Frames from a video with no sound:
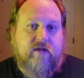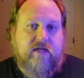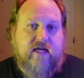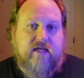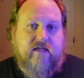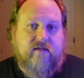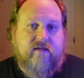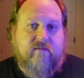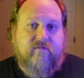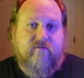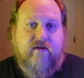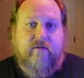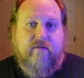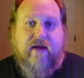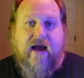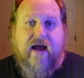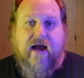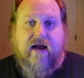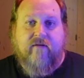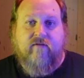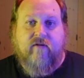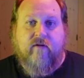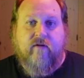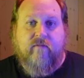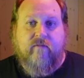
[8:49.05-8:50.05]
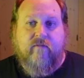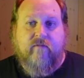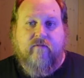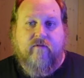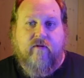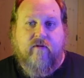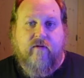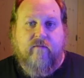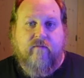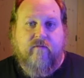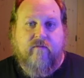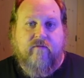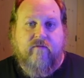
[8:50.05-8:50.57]
take some feedback from
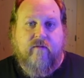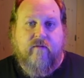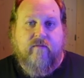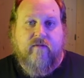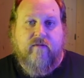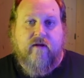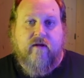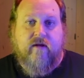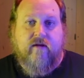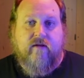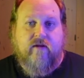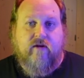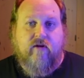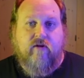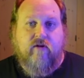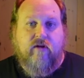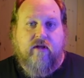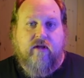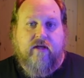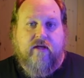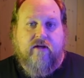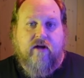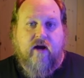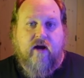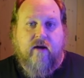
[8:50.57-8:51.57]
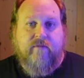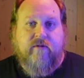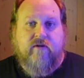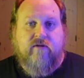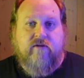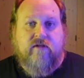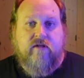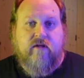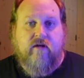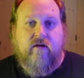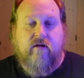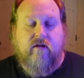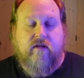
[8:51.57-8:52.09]
the early
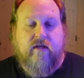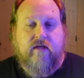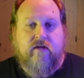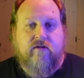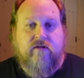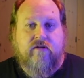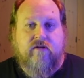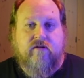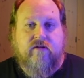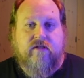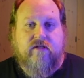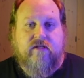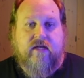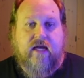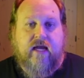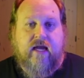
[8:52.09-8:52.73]
adopters and early users,